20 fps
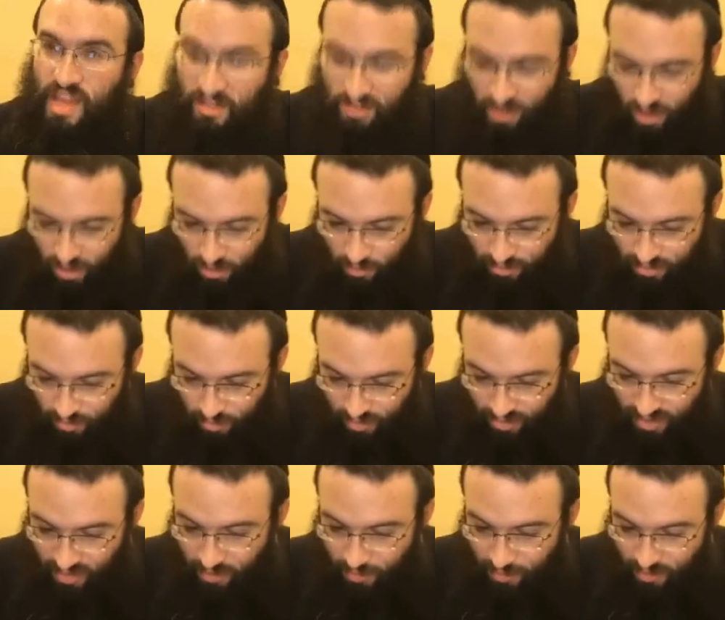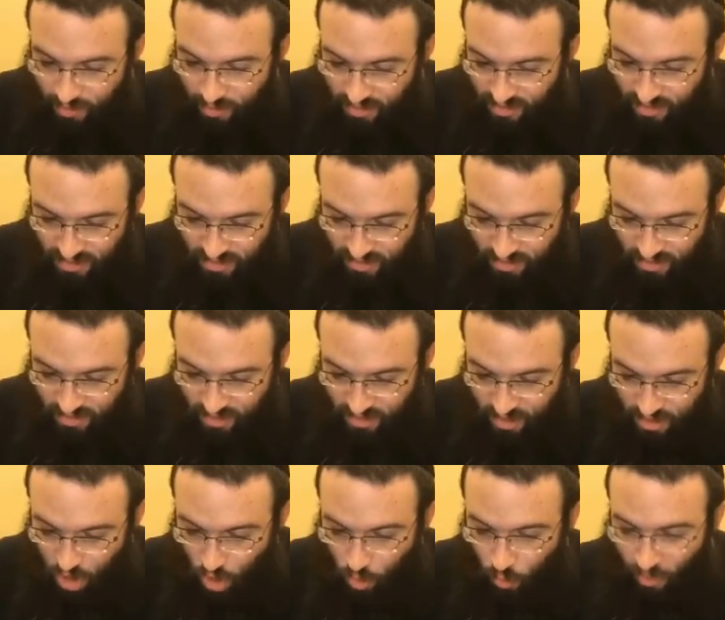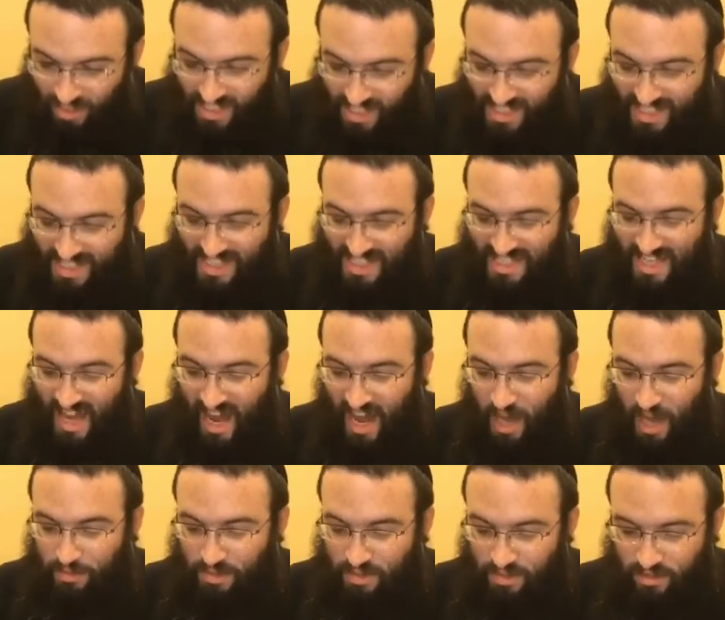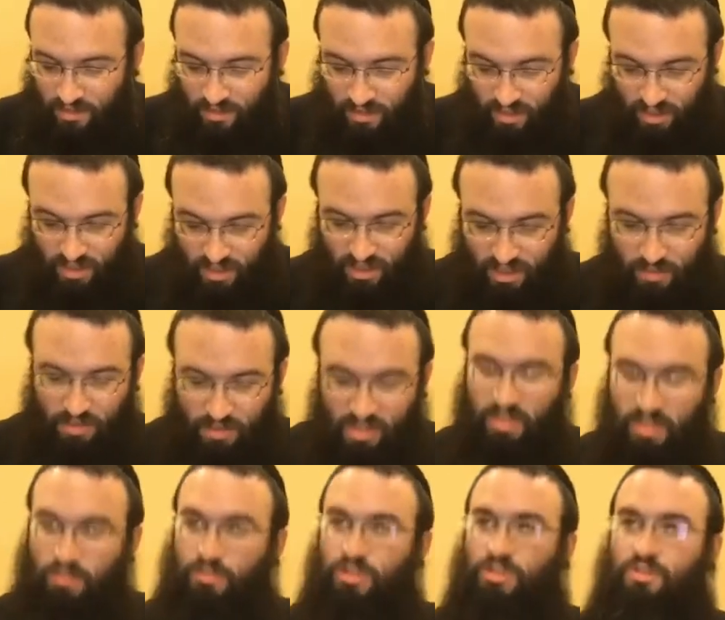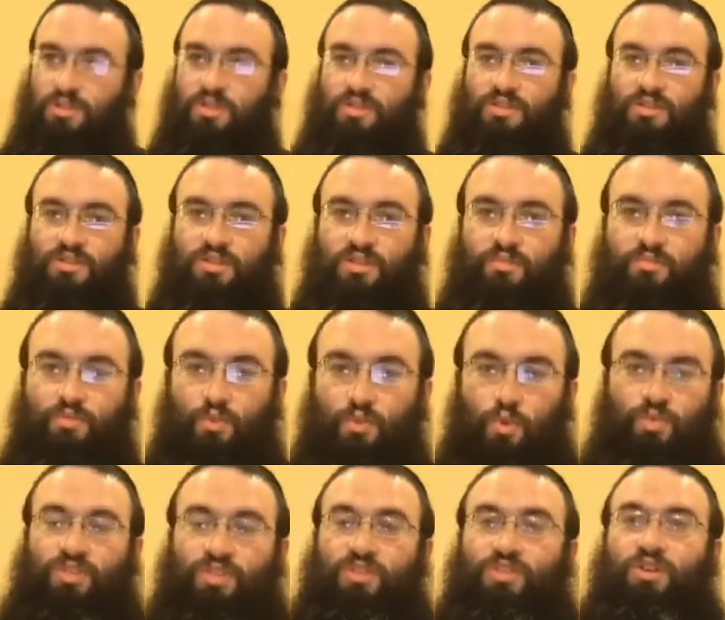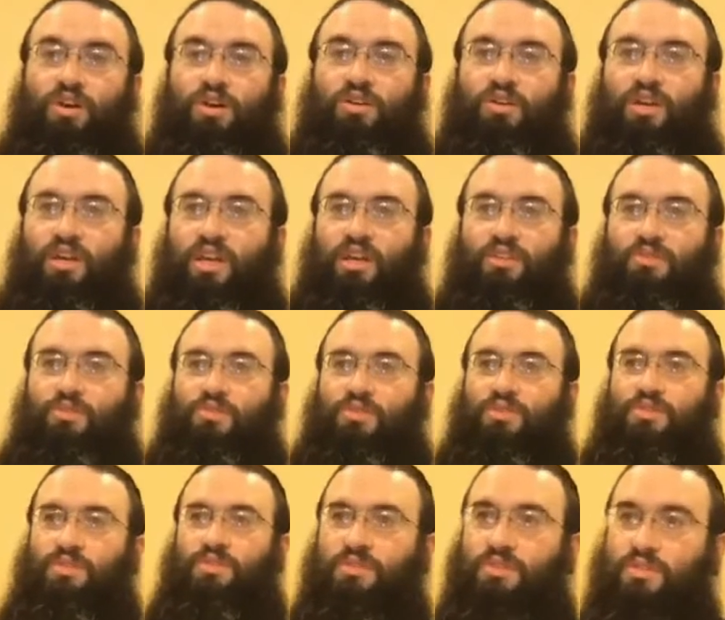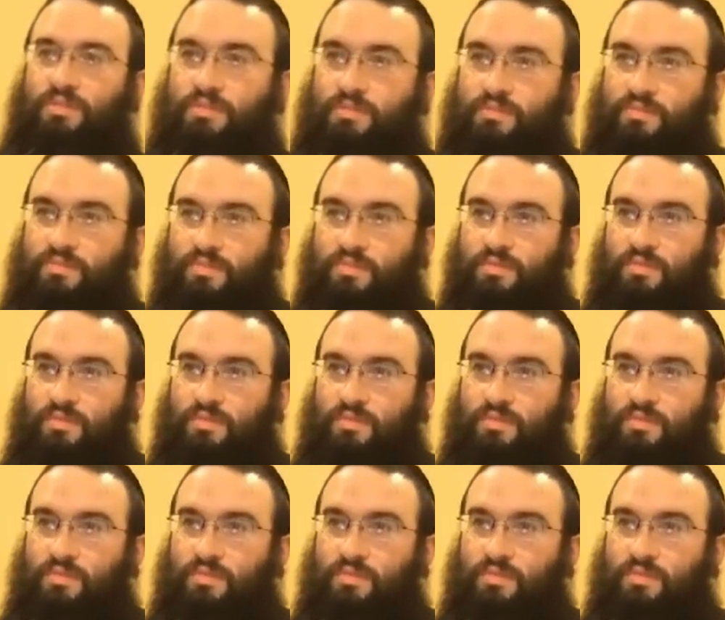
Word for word: The Yetzer Hara within the person, when he sees the obstacle, he immediately retreats. Oh, this is hard. I can't do this.